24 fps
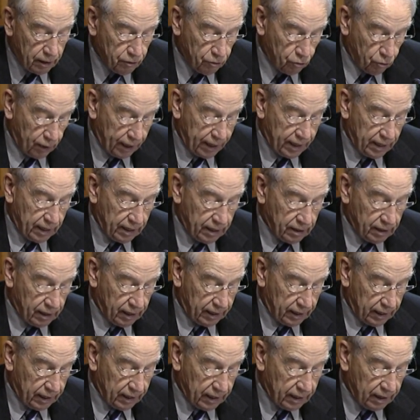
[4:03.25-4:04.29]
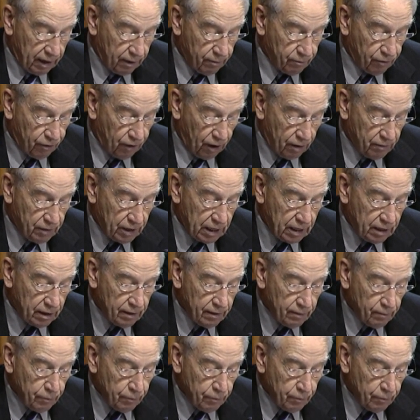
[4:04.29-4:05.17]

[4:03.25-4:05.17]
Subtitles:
and training that can come from it,